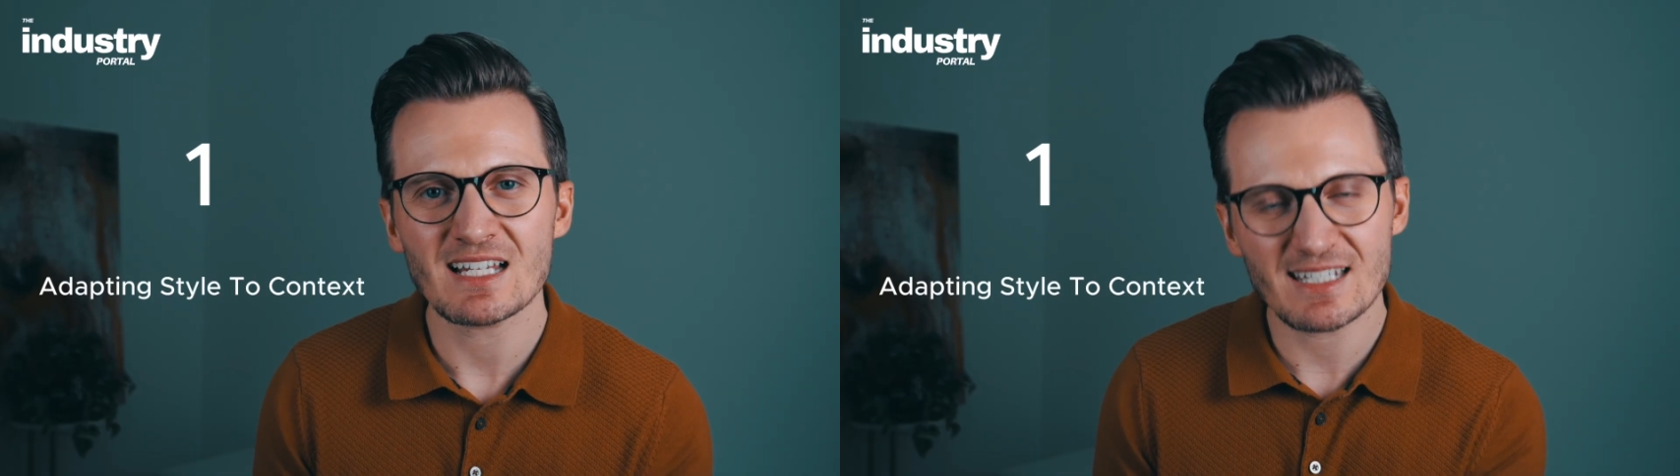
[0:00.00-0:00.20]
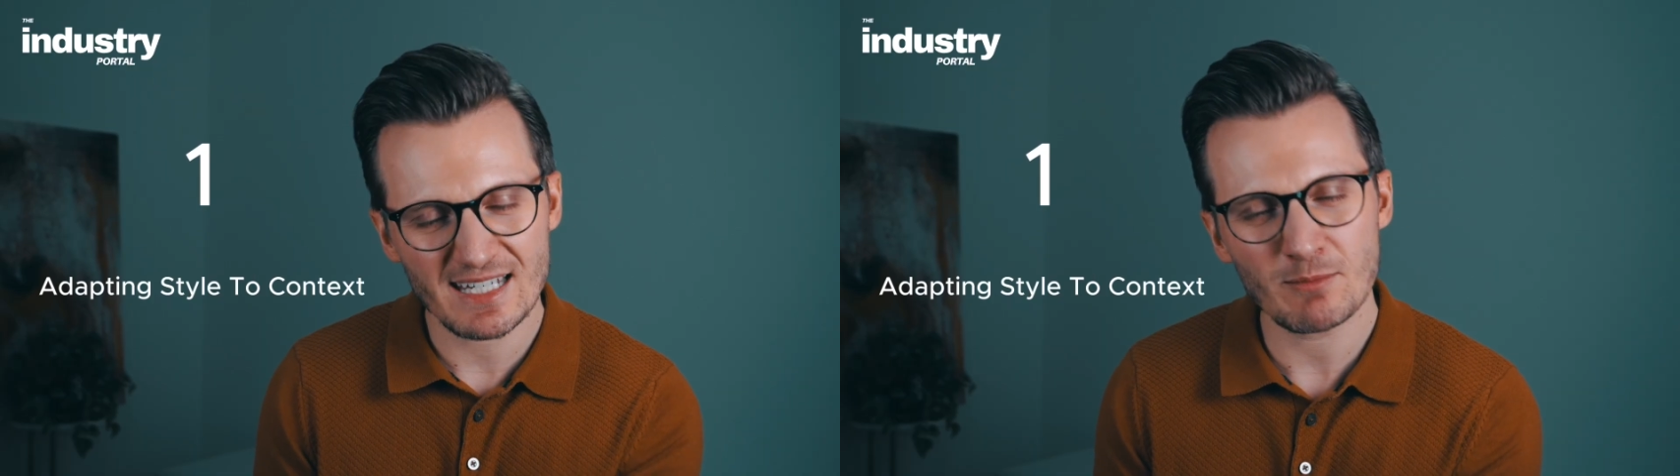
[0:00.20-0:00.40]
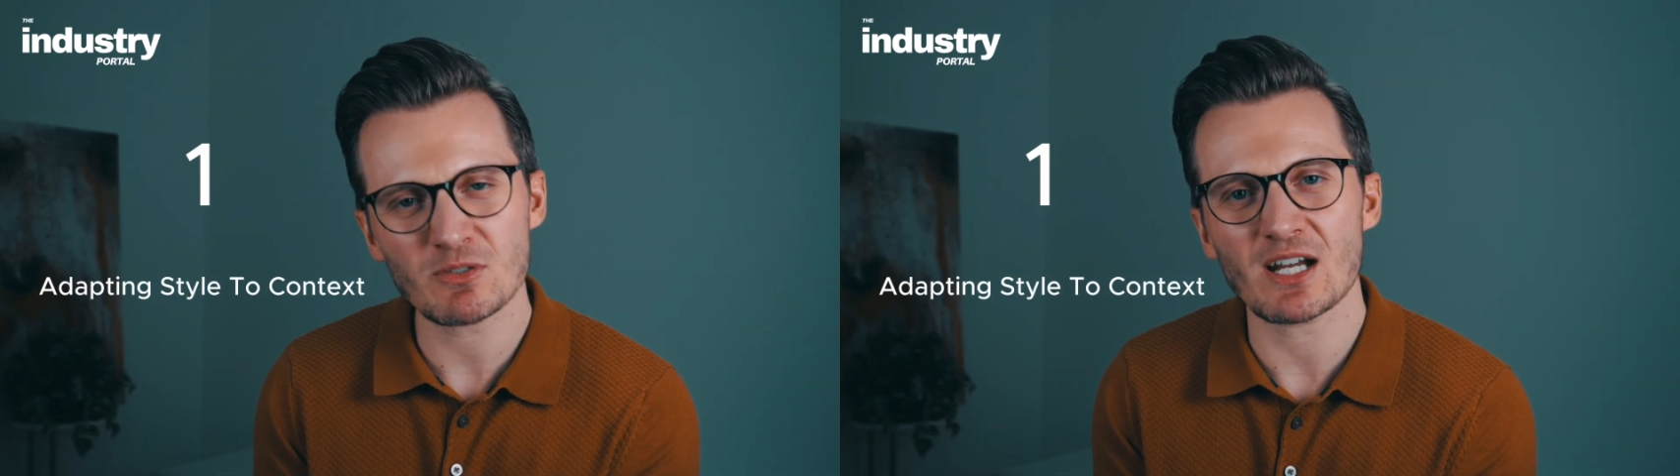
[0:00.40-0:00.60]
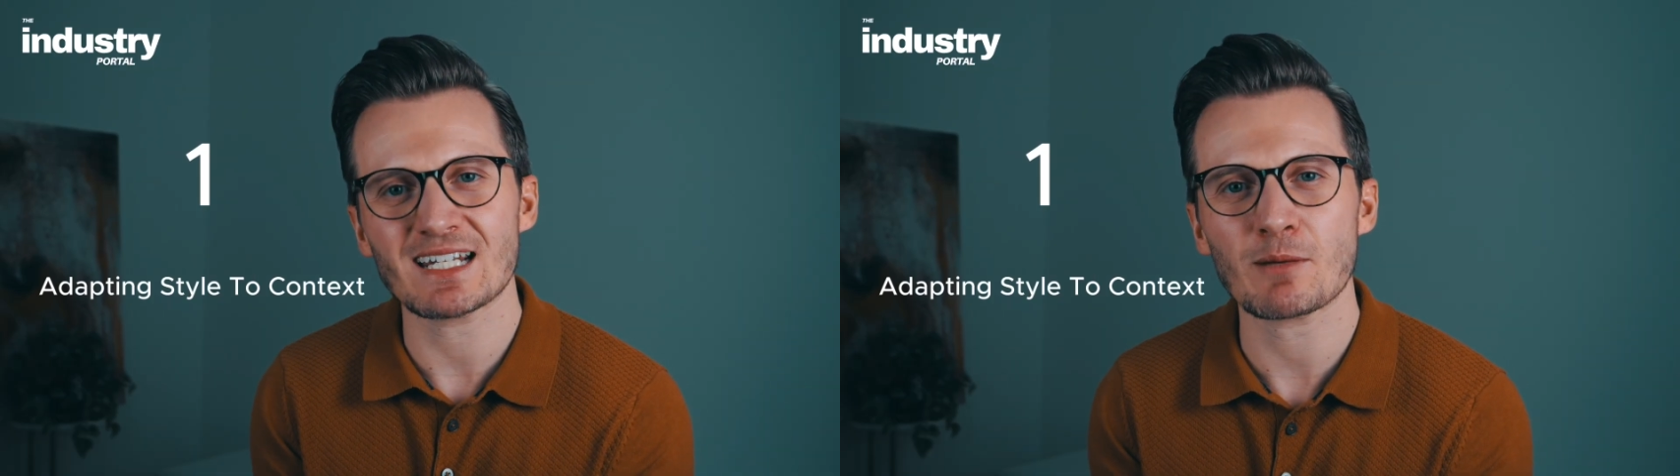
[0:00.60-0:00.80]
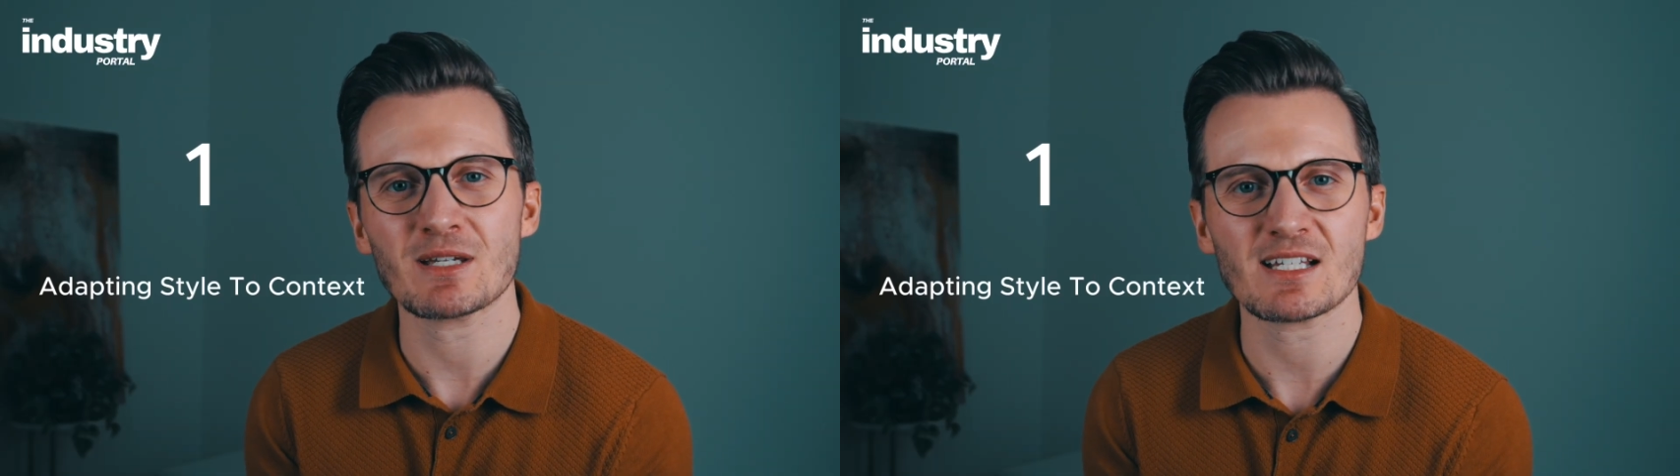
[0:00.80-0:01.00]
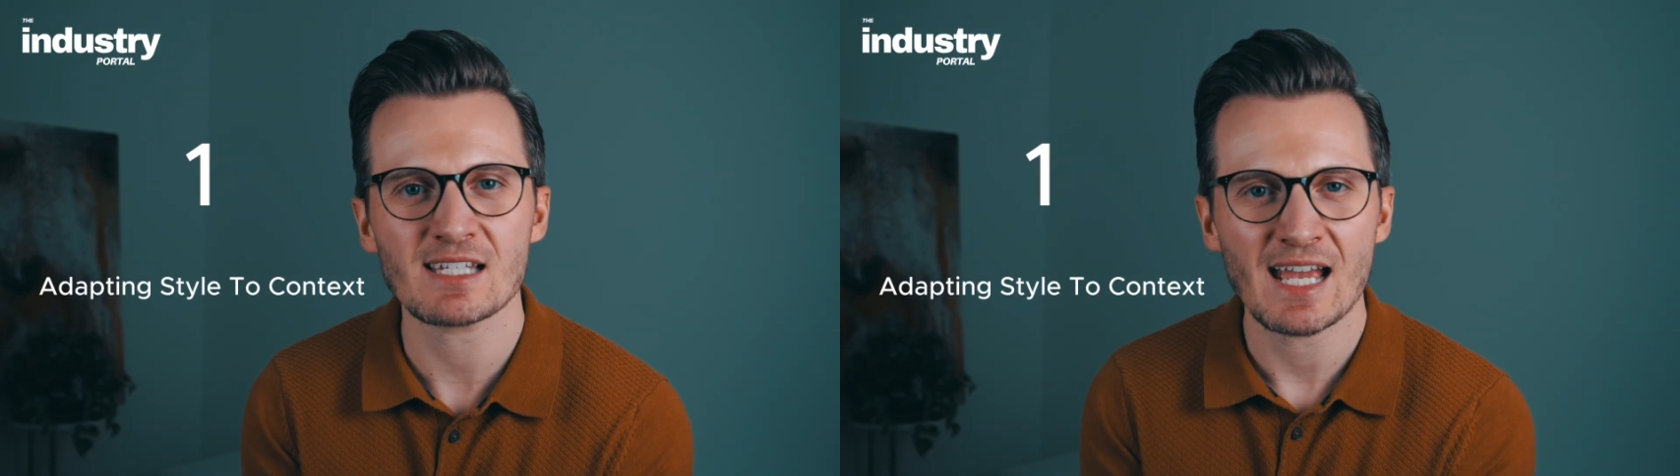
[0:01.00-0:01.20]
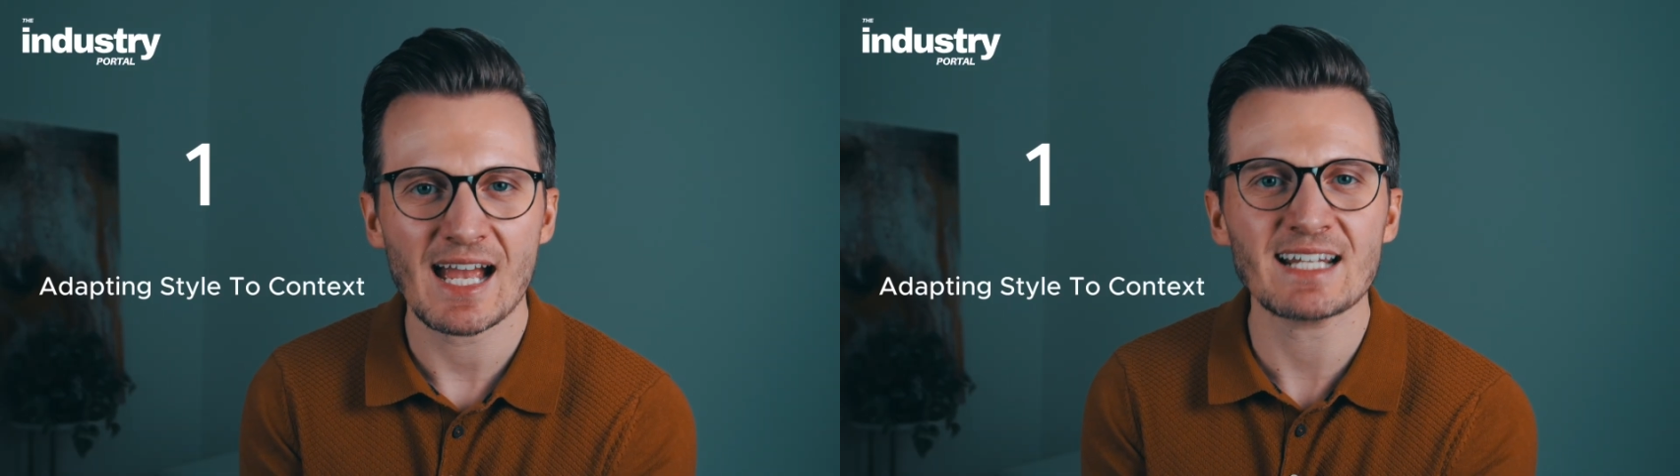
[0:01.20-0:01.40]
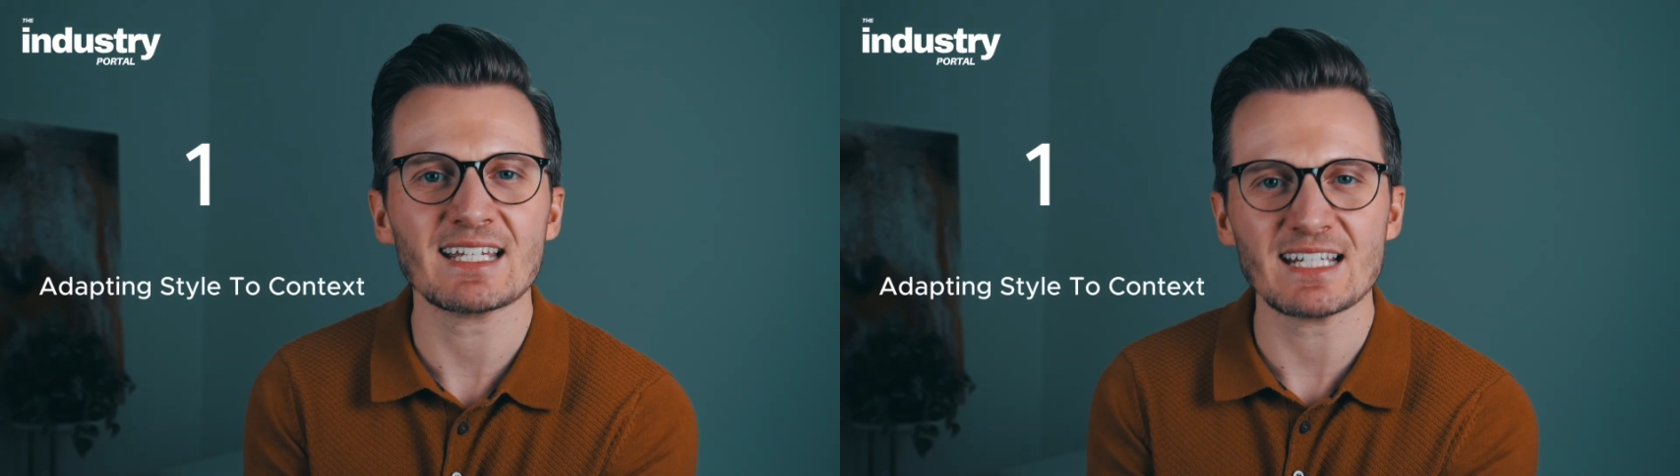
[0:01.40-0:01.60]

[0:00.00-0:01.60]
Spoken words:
team dynamics, and